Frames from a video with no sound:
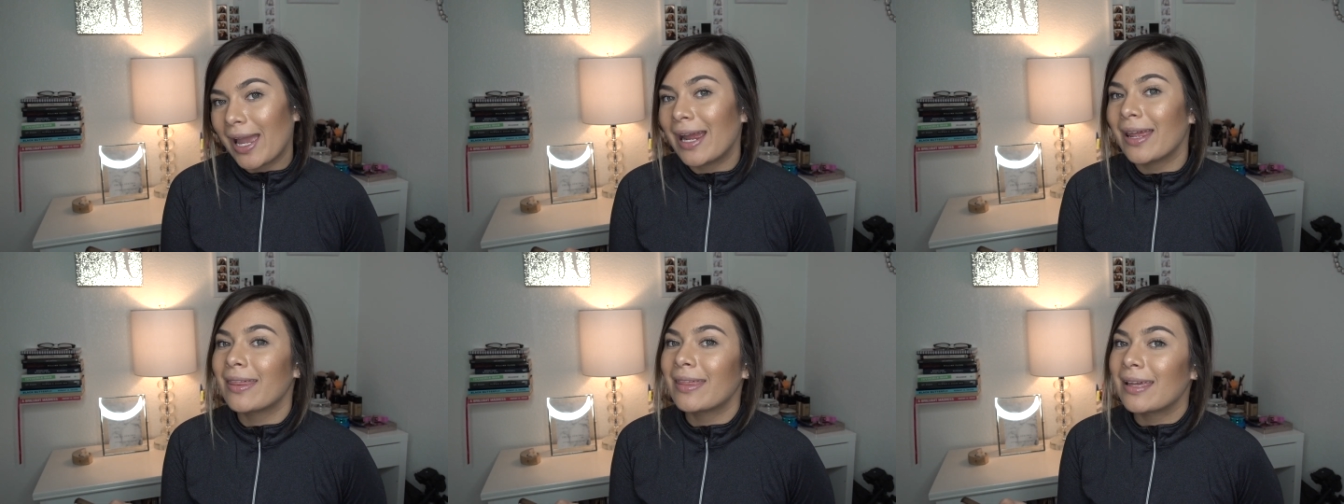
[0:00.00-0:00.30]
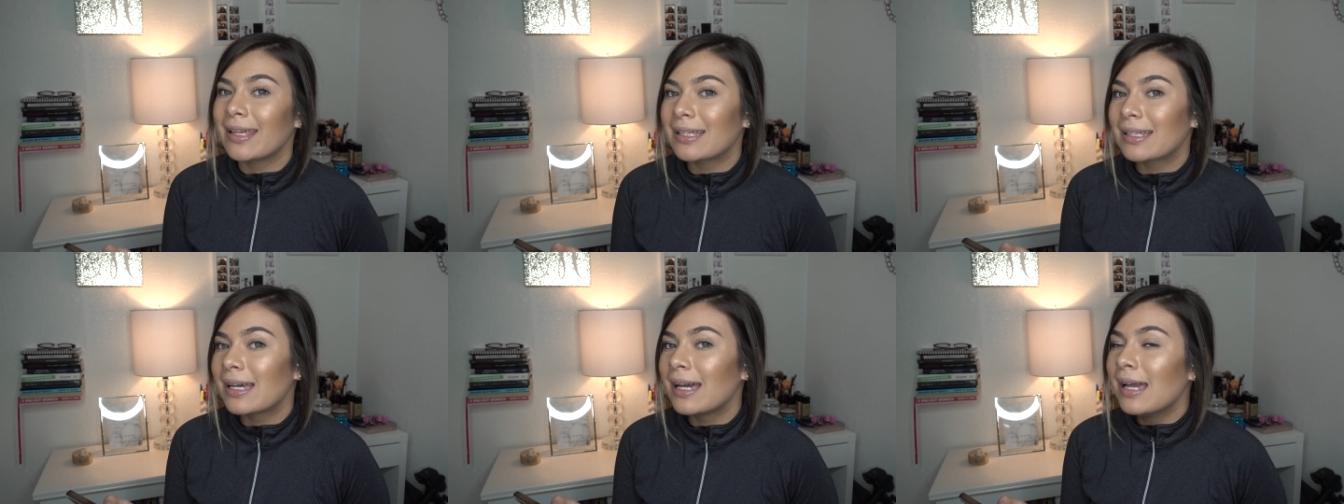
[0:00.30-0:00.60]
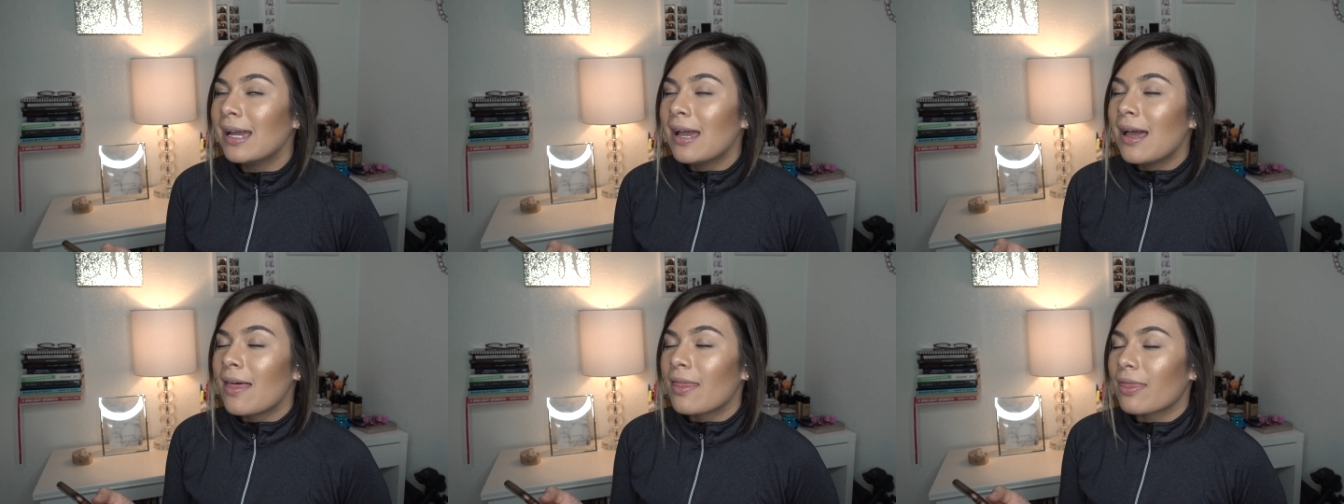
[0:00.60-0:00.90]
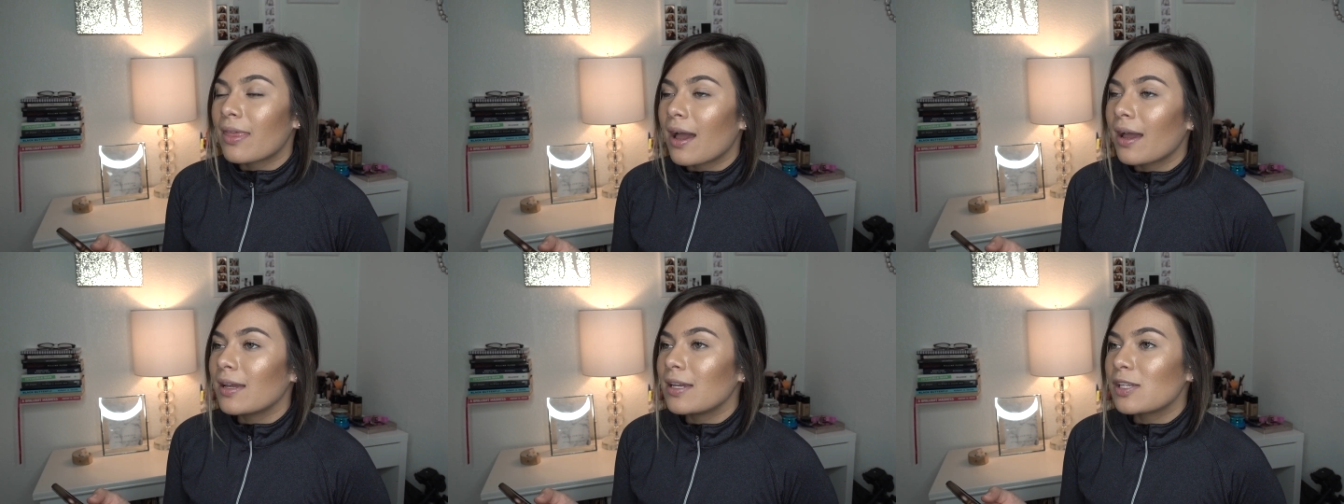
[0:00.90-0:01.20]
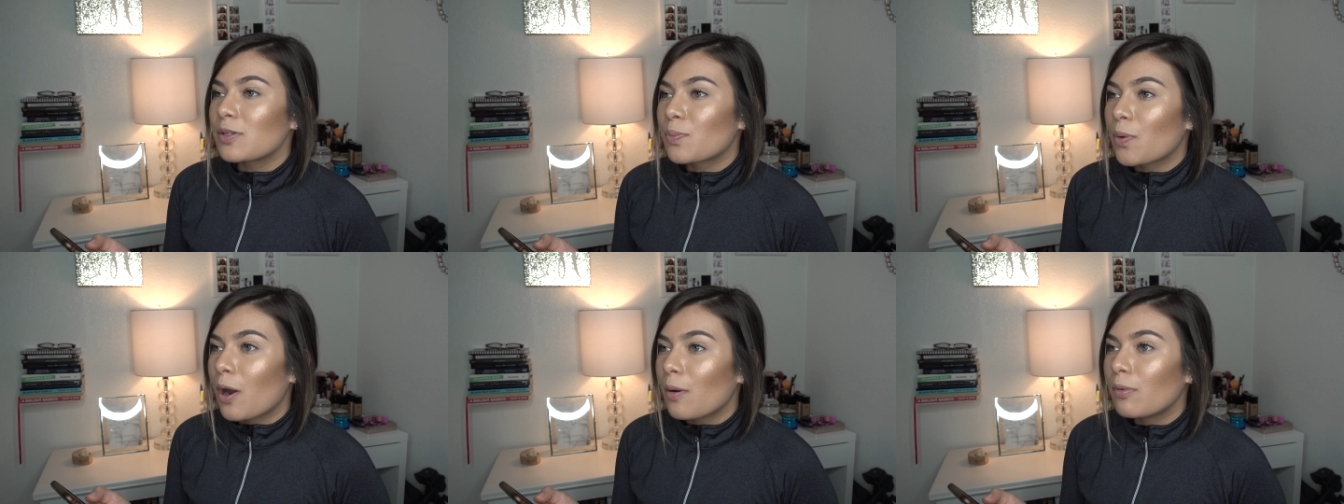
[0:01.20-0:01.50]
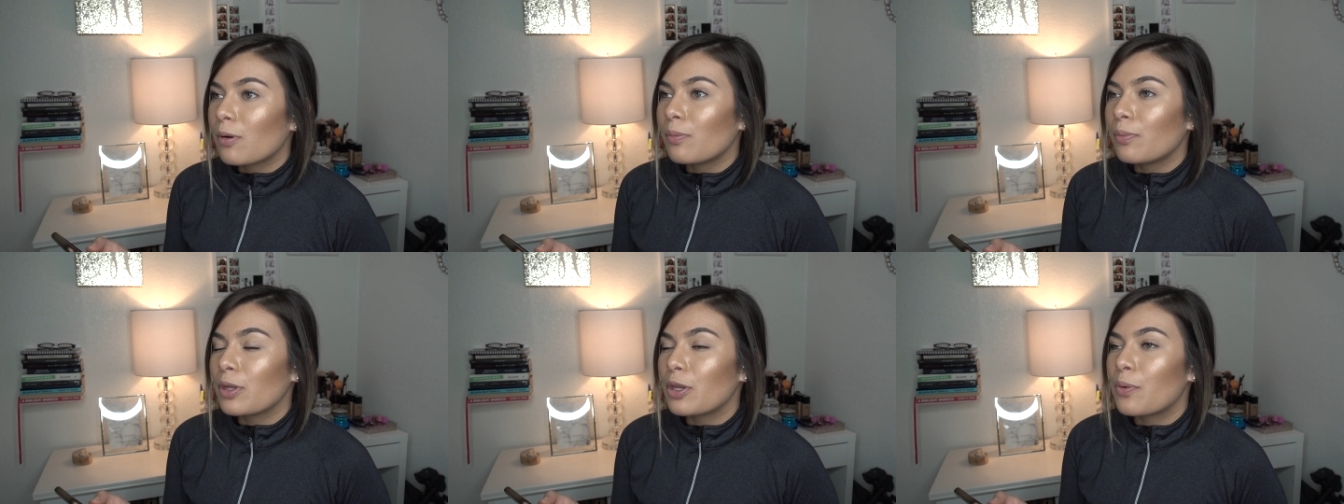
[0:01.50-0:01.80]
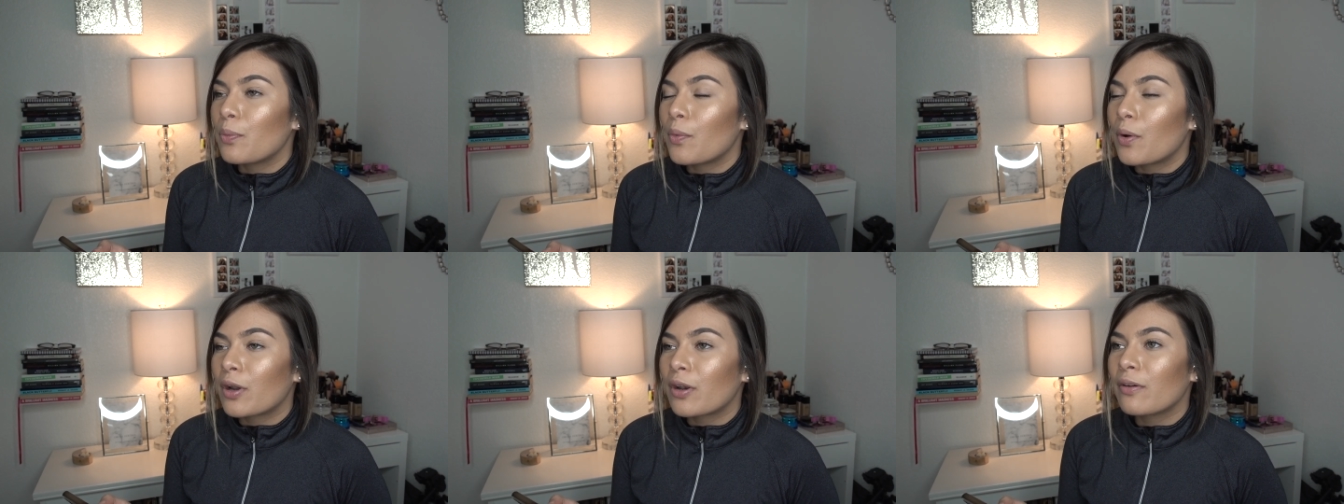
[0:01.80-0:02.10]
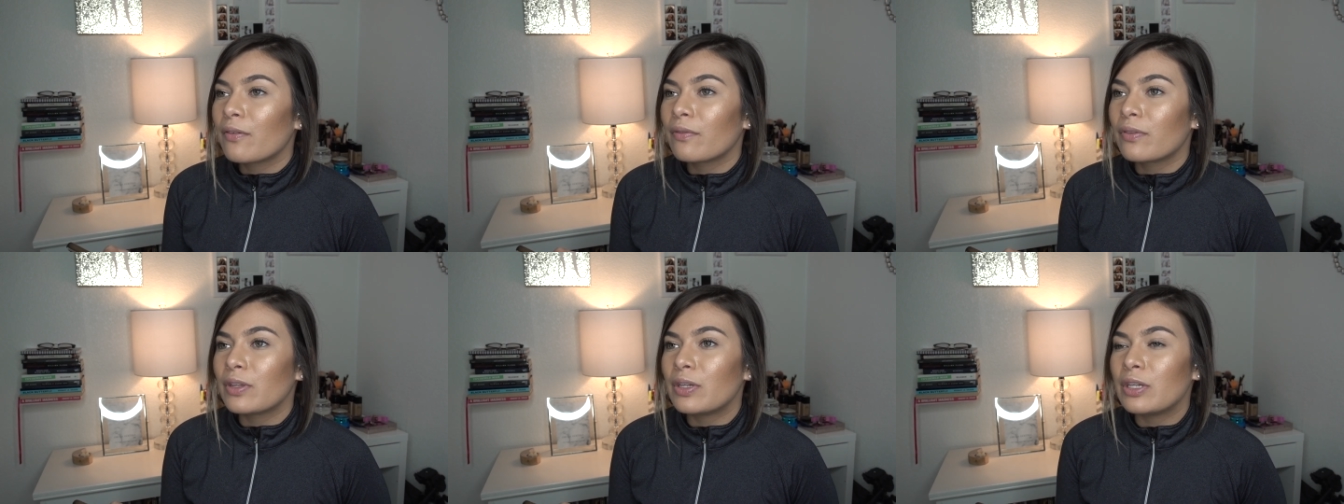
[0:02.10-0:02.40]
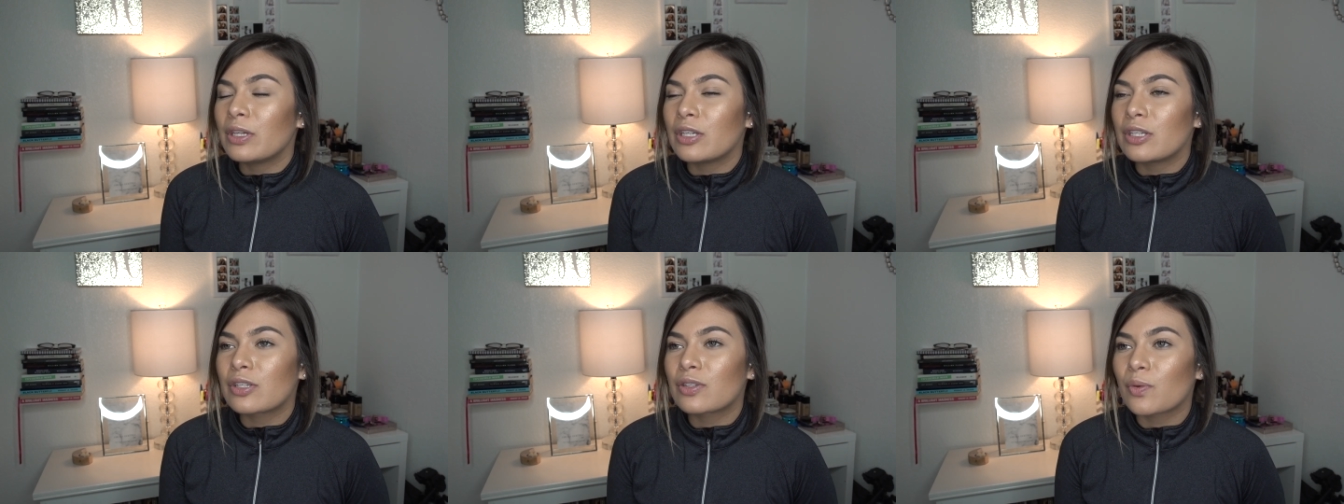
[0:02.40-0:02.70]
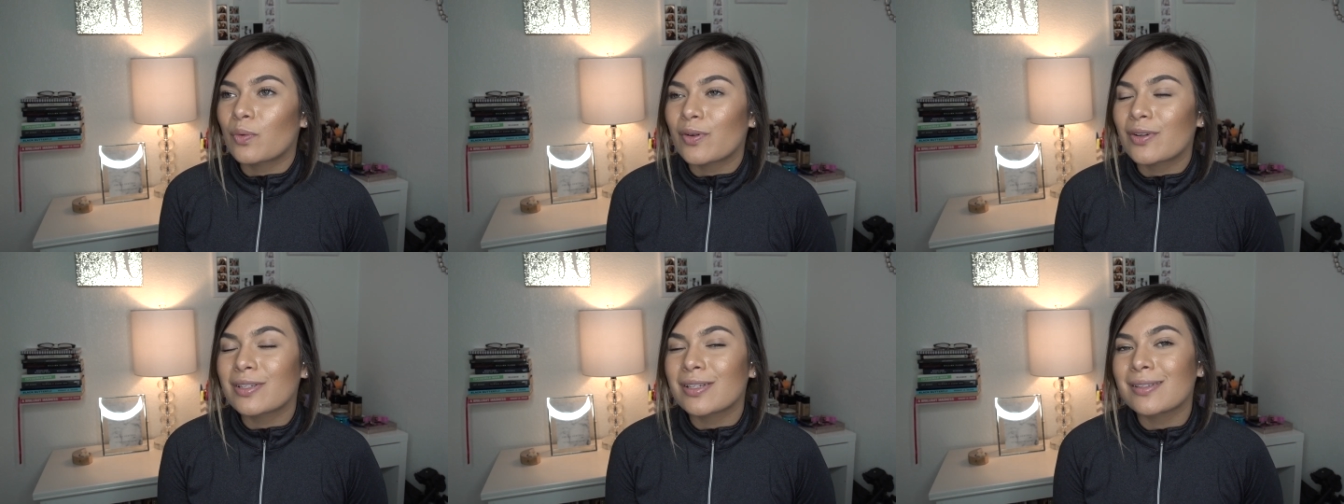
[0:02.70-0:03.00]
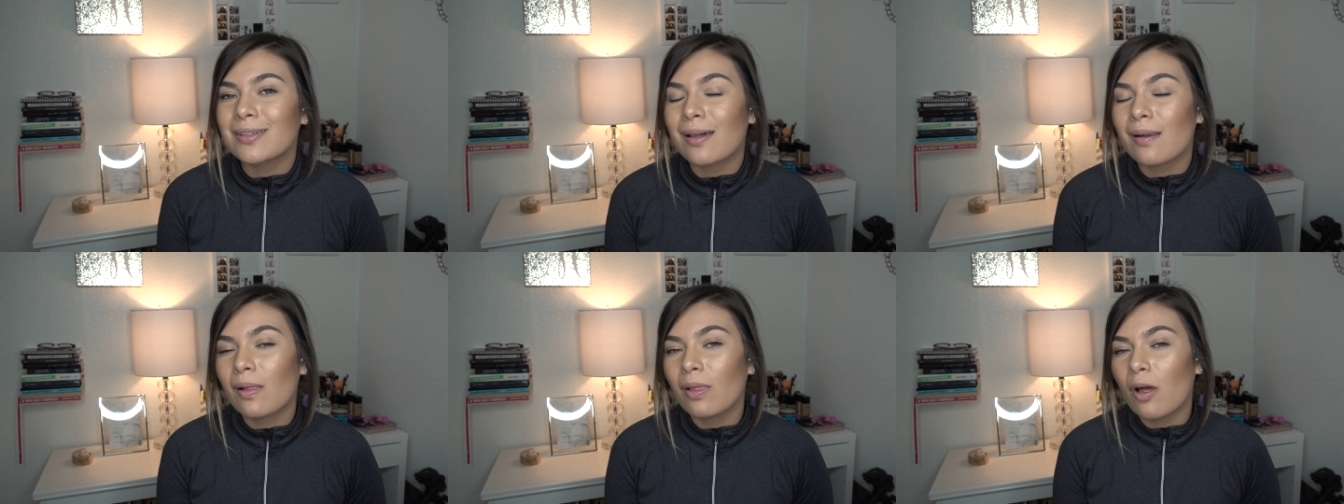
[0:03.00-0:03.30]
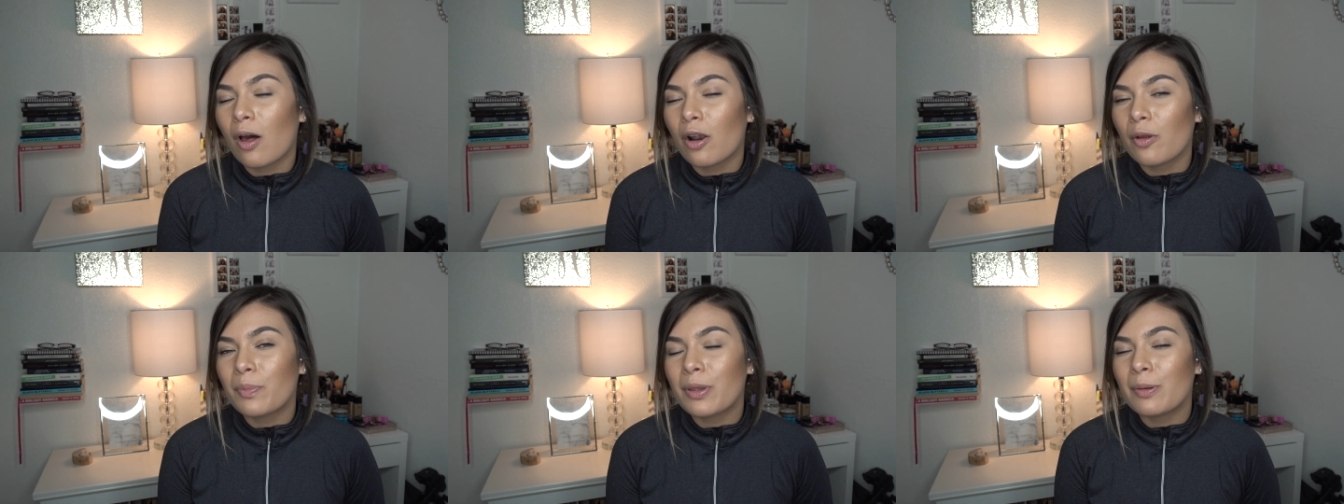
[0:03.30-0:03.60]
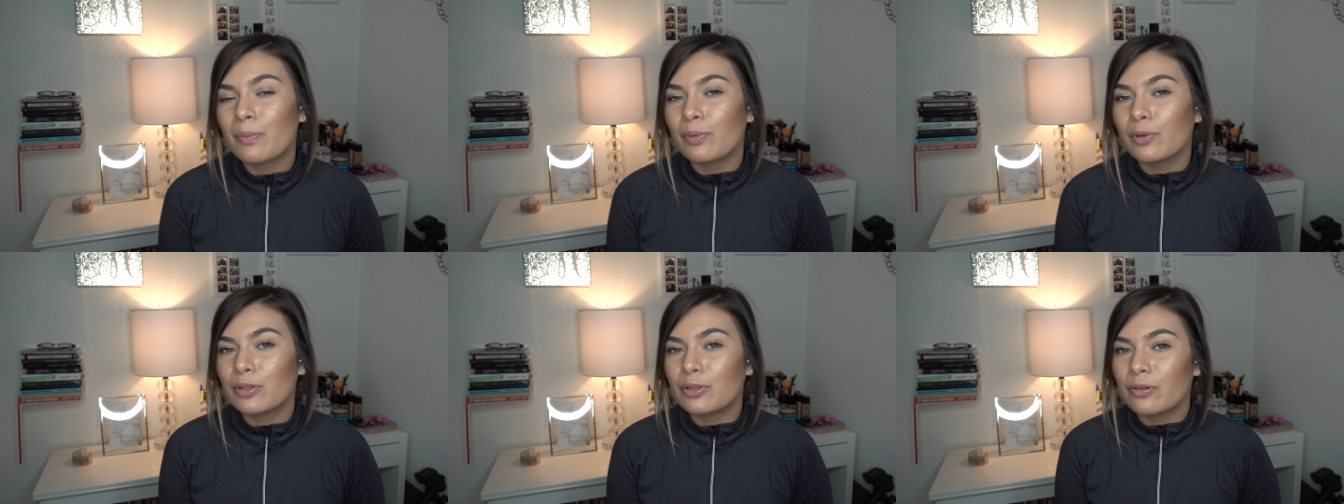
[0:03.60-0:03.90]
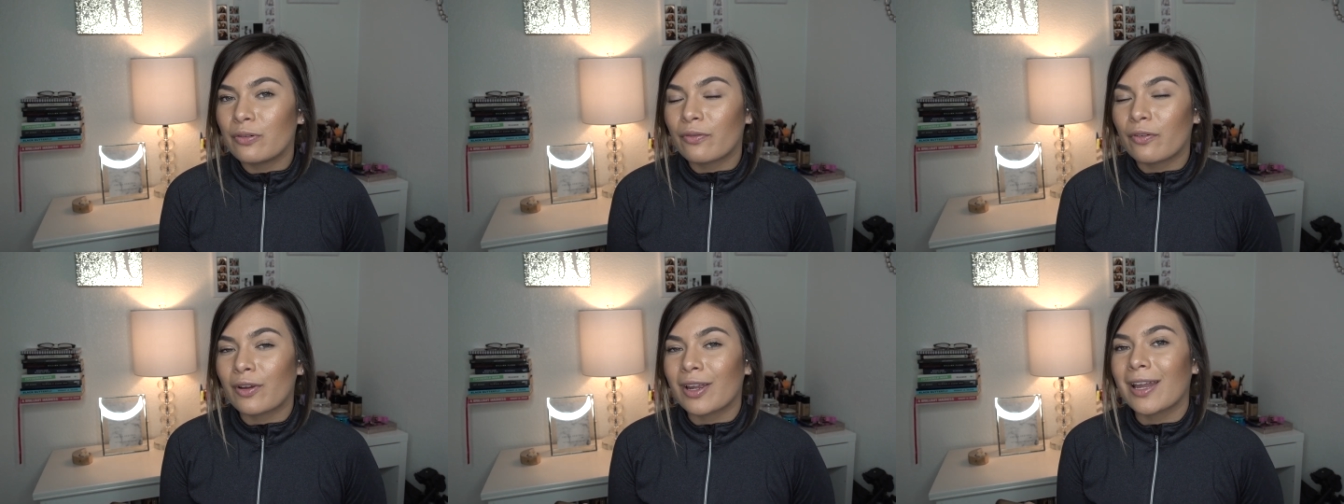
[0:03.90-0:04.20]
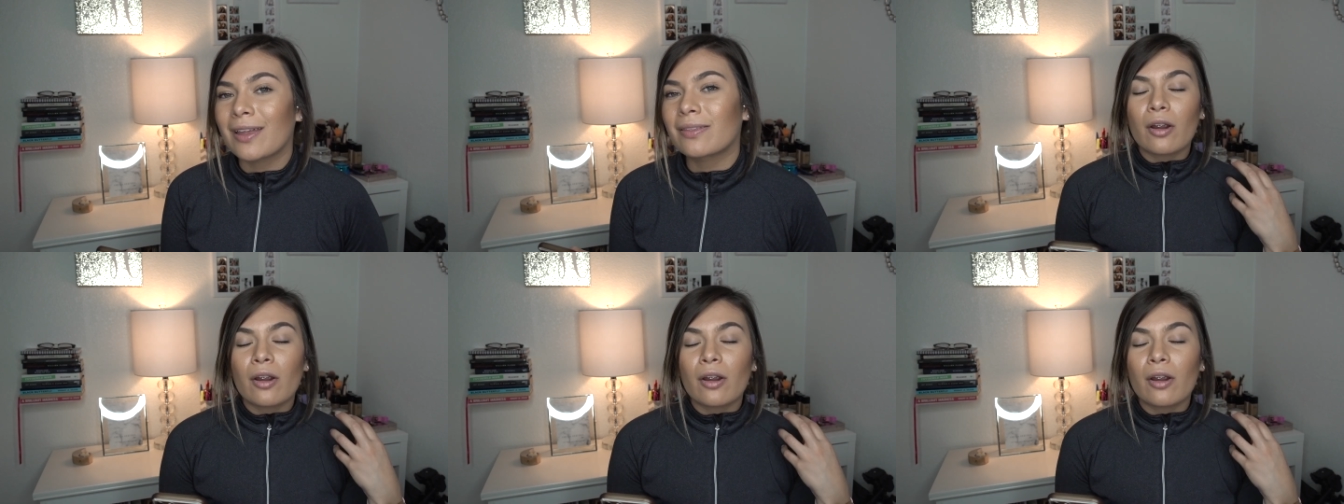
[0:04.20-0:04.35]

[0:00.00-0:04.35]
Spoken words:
I think that is probably one of the sources that a lot of people do forget.